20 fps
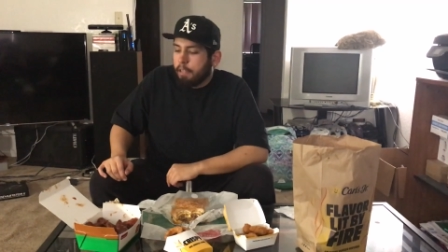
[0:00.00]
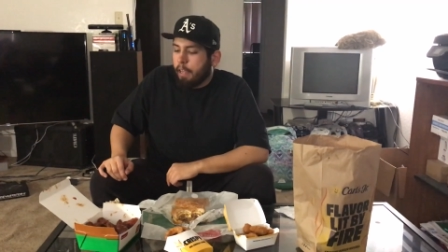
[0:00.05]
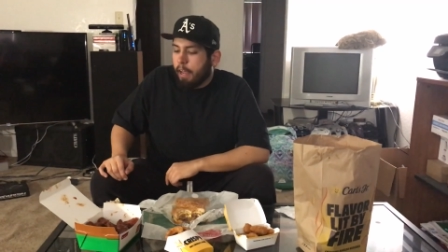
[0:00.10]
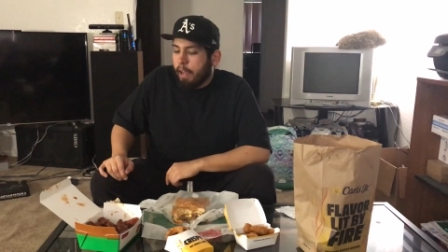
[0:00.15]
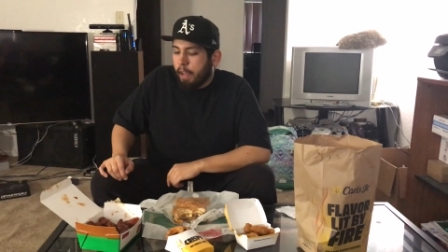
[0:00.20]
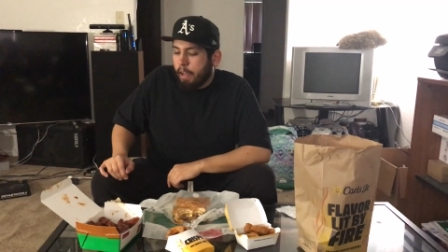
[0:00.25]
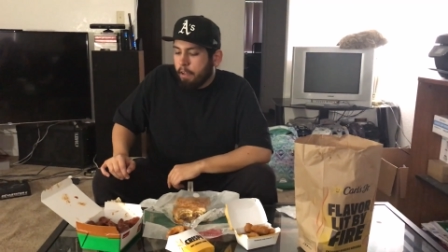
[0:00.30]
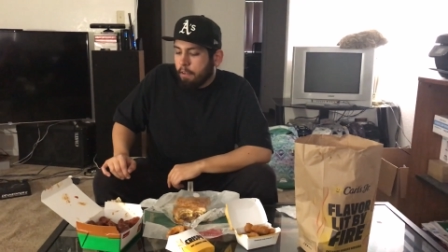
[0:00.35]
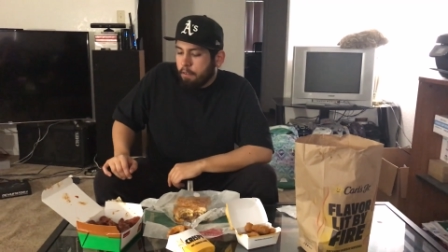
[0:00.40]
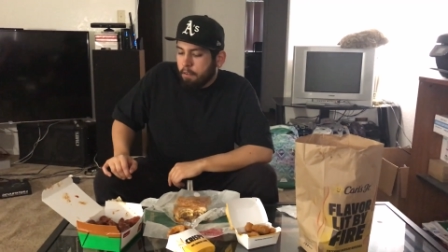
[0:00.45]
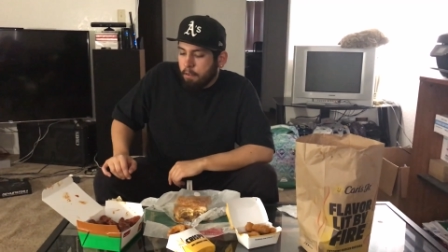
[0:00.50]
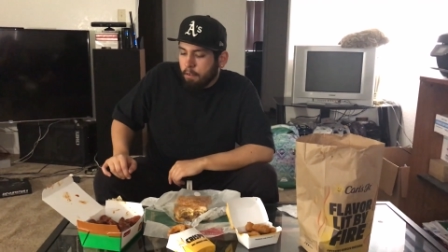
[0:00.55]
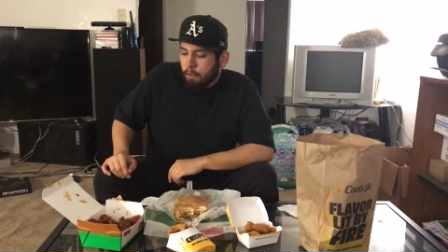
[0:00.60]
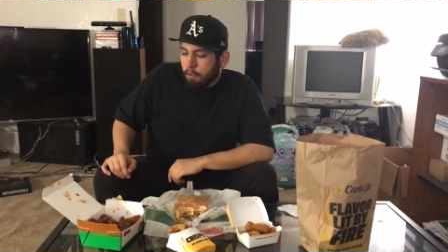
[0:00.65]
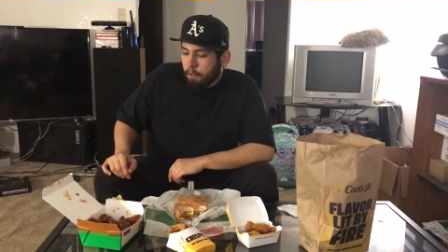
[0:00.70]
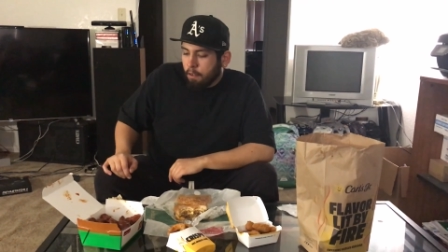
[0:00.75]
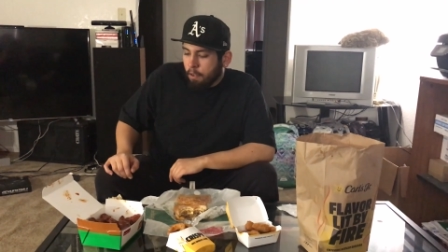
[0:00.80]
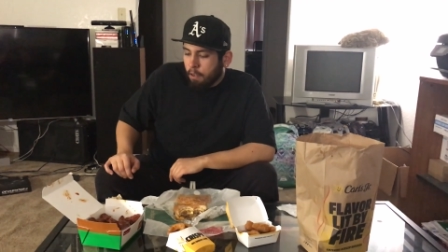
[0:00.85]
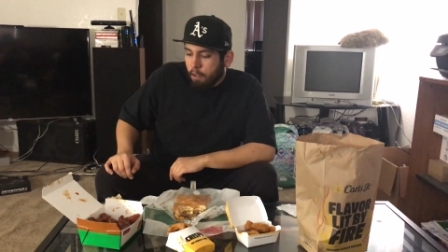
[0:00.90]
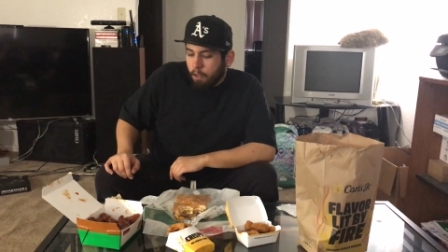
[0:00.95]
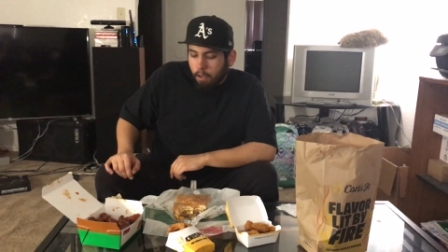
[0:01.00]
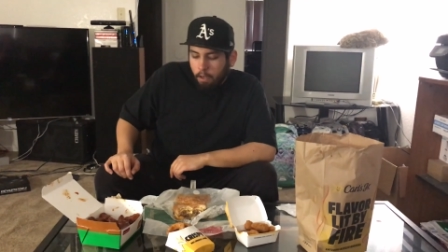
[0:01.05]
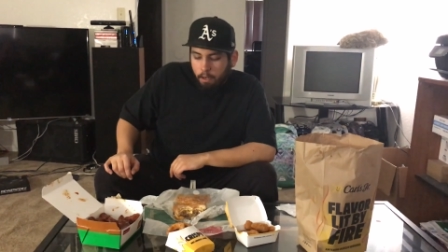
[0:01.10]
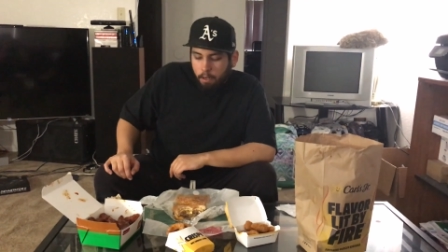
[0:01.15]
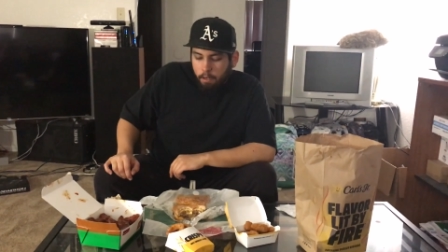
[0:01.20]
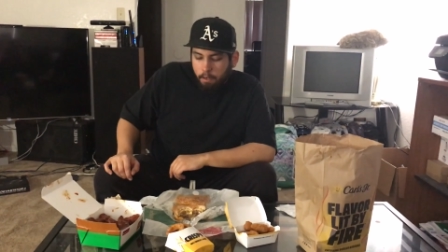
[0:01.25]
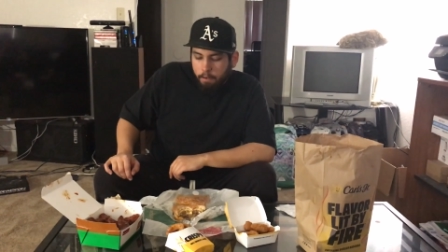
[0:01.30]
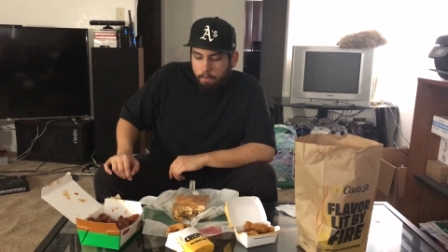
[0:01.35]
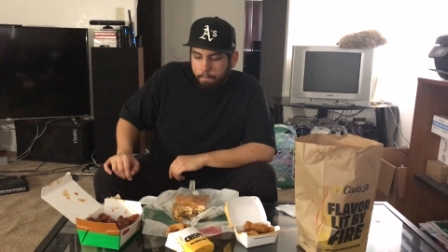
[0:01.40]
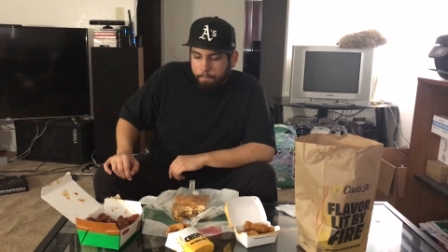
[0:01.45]
Yeah. yeah.
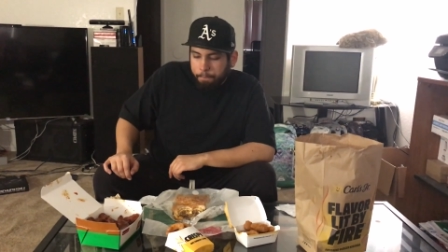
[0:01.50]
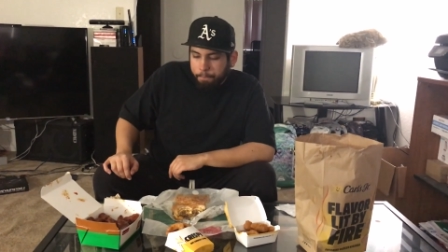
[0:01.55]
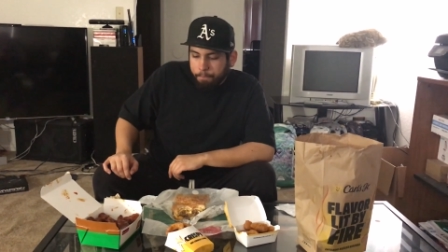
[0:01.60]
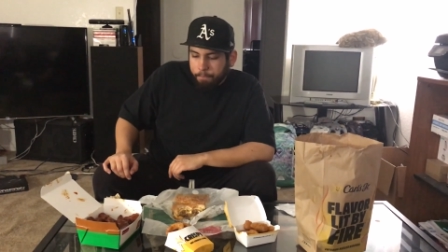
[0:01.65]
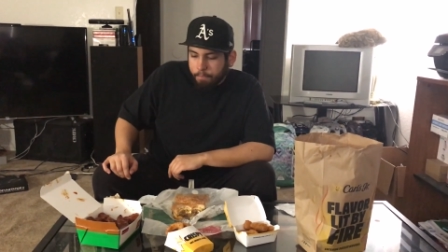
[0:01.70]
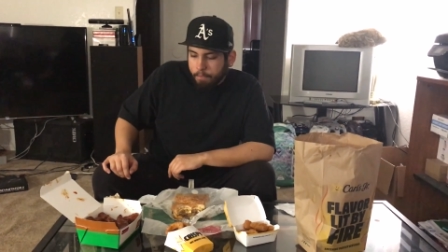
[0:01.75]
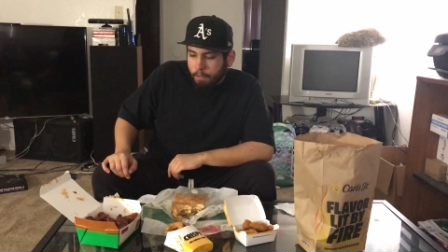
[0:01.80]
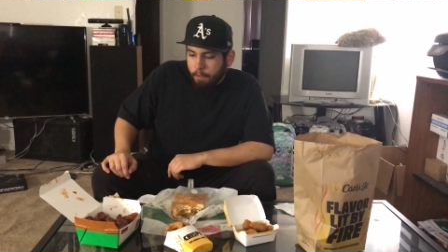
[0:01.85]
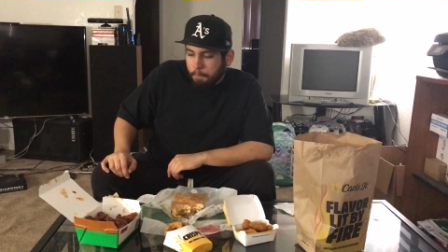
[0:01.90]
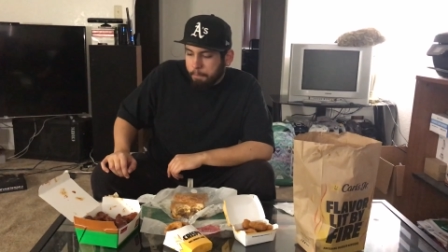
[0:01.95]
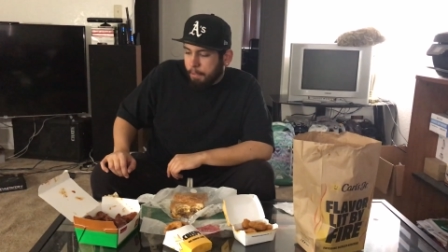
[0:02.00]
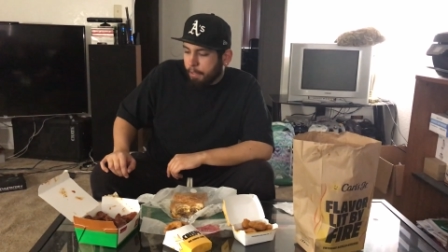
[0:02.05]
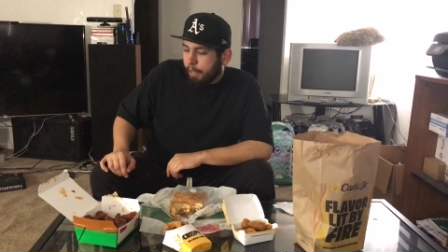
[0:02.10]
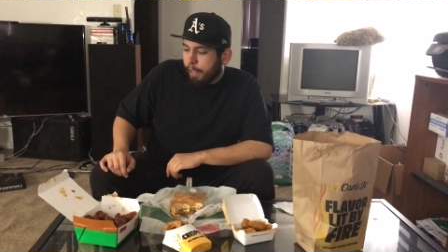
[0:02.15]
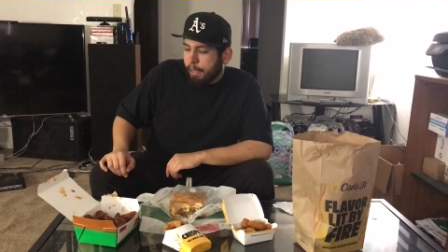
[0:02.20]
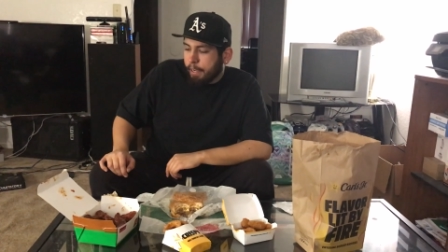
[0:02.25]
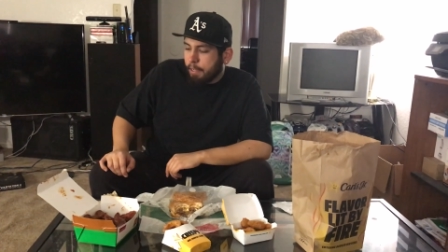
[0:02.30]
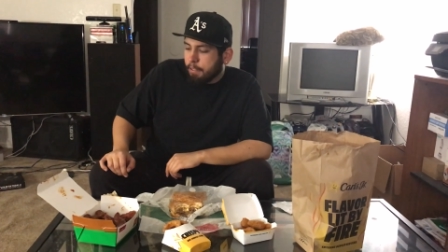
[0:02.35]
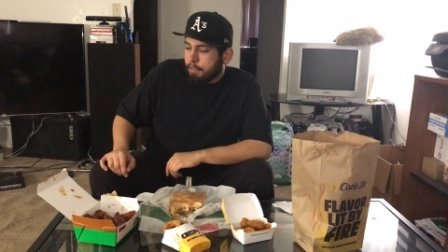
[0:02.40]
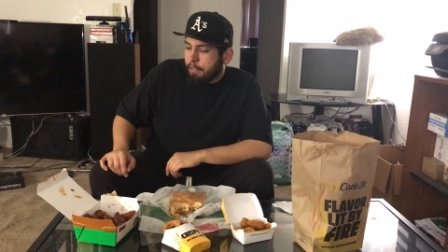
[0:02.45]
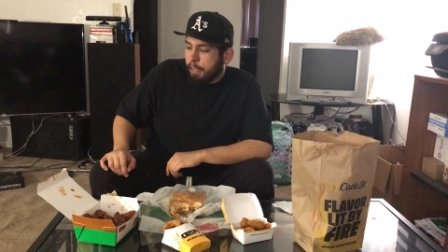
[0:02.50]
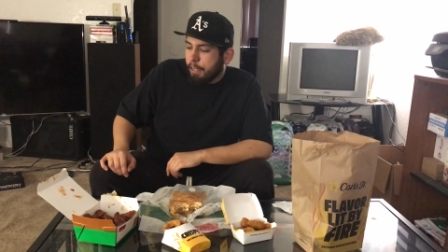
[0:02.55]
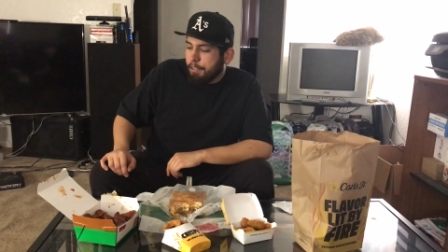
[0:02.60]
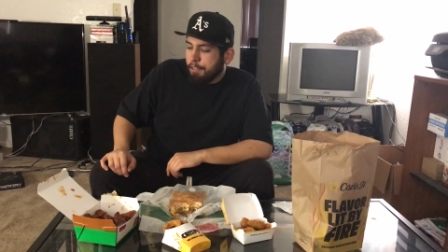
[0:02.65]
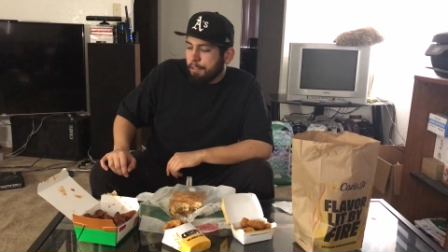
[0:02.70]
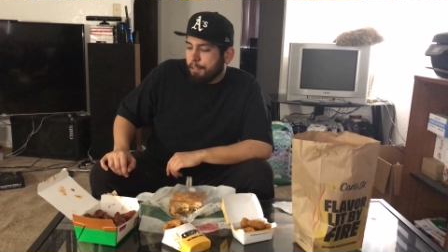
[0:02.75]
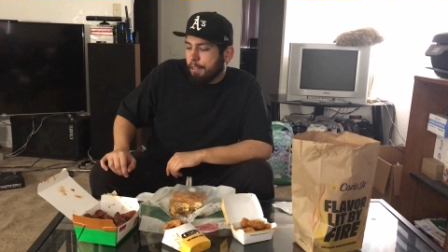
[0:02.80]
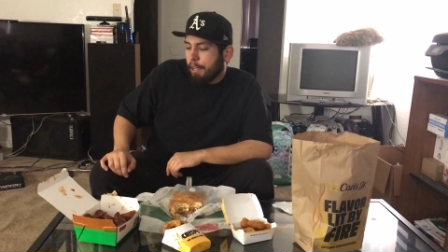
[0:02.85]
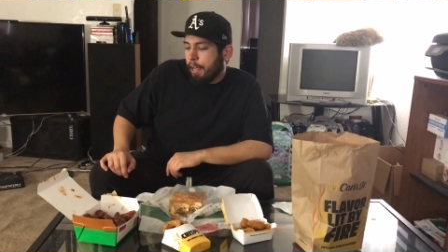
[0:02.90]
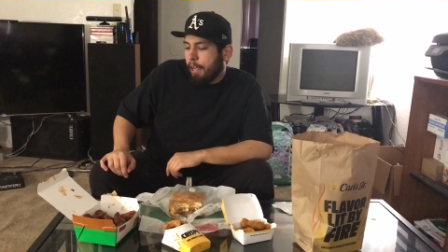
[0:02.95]
Um. But like I said,
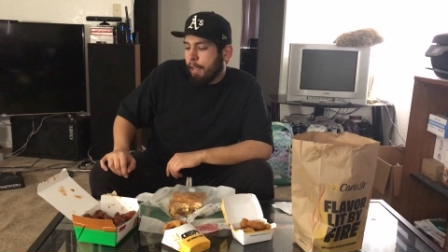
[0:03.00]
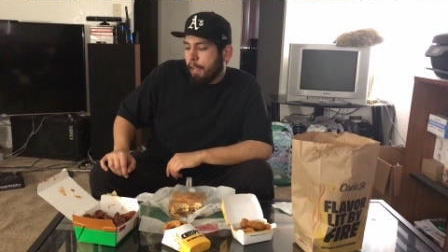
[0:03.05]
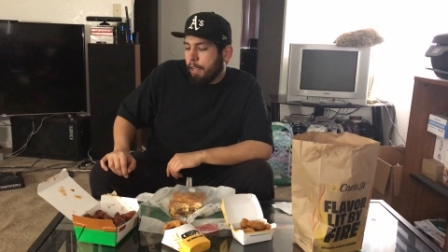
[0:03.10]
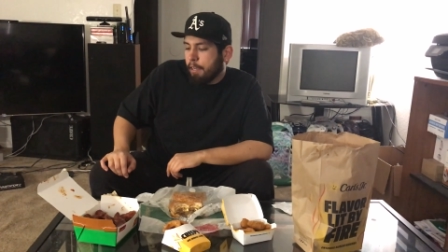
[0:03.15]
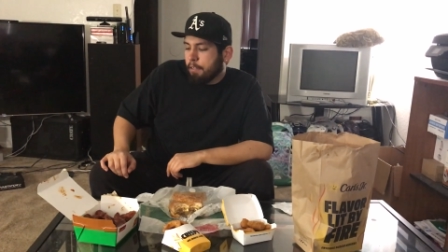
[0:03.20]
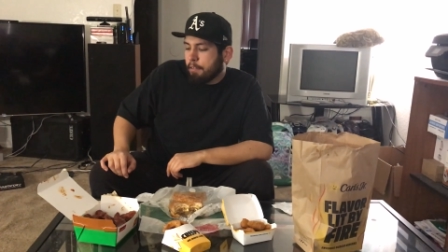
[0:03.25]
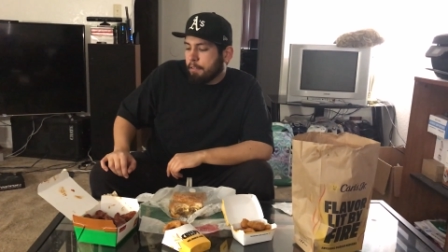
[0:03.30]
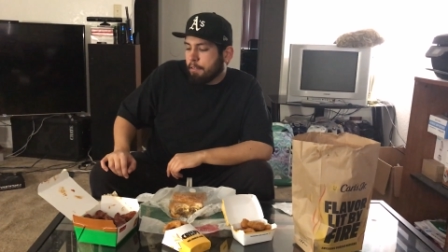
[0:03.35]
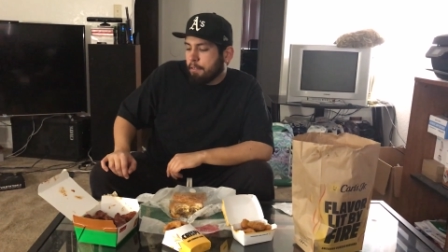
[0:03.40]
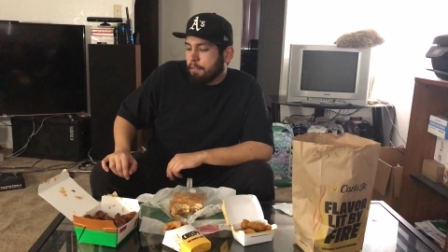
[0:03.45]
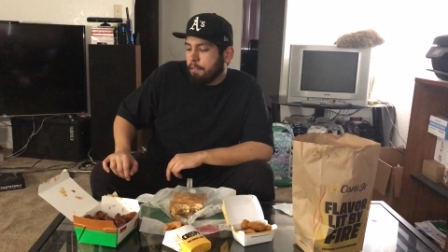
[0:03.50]
you guys.